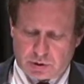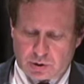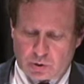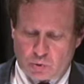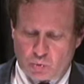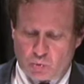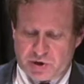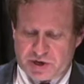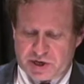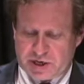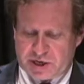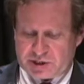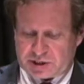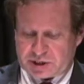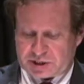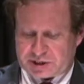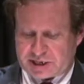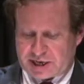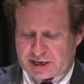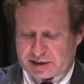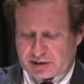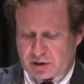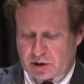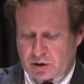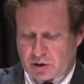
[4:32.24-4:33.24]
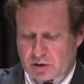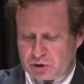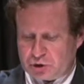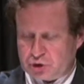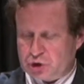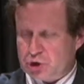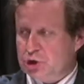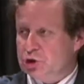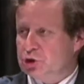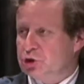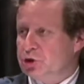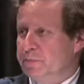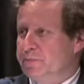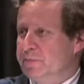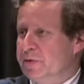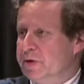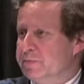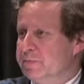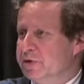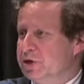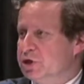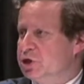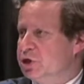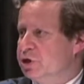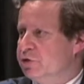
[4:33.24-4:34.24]
We need the technologies to be
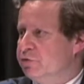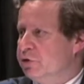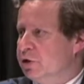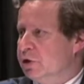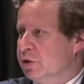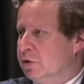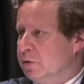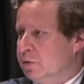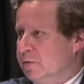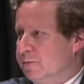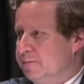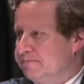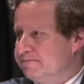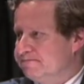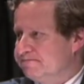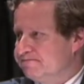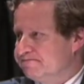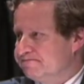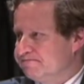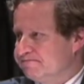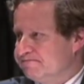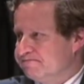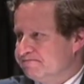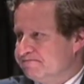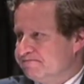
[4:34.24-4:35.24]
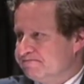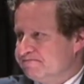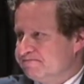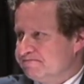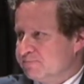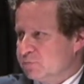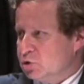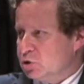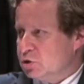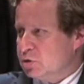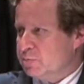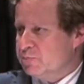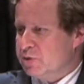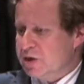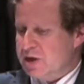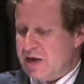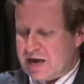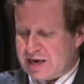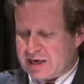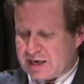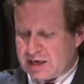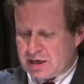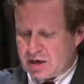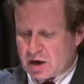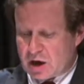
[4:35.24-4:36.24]
material, to be
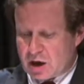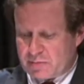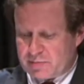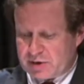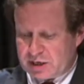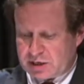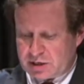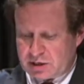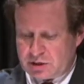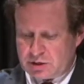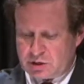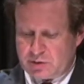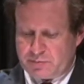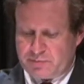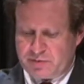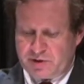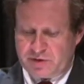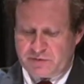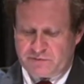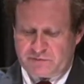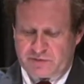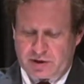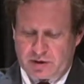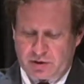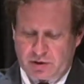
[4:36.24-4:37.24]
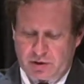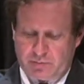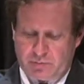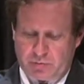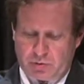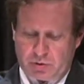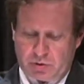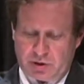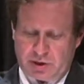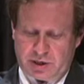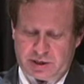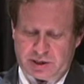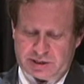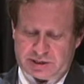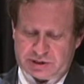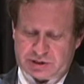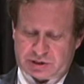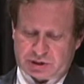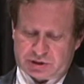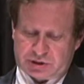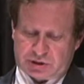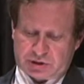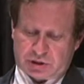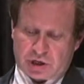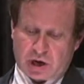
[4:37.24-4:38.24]
economic, and to be available in a
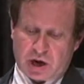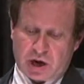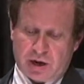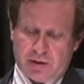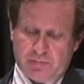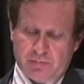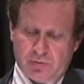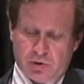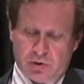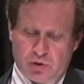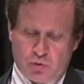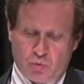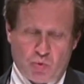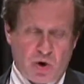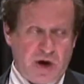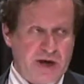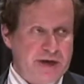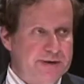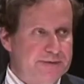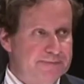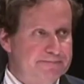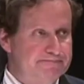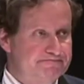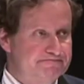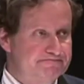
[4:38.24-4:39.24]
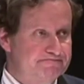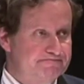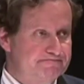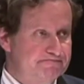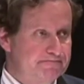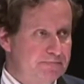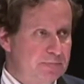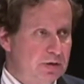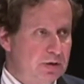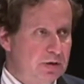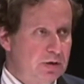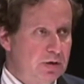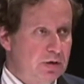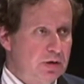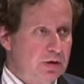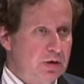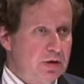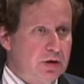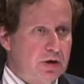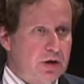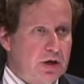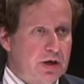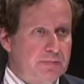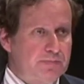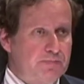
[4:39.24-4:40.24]
timely way.
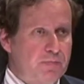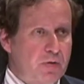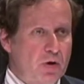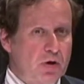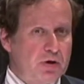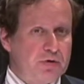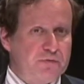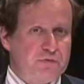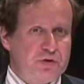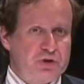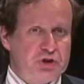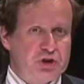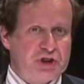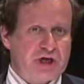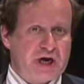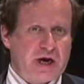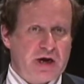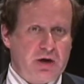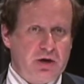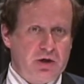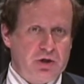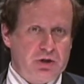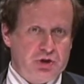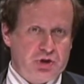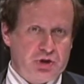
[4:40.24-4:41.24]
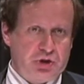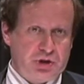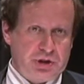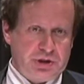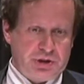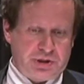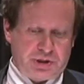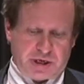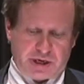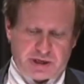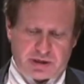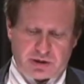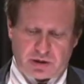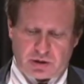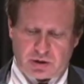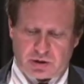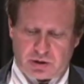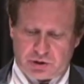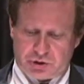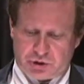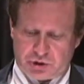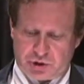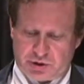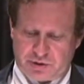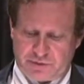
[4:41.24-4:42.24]
And part of the challenge in
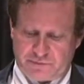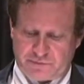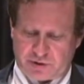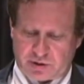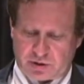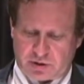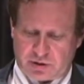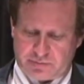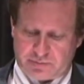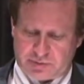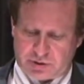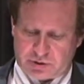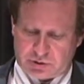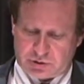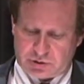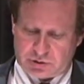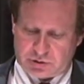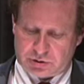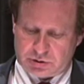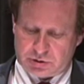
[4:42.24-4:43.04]
technology development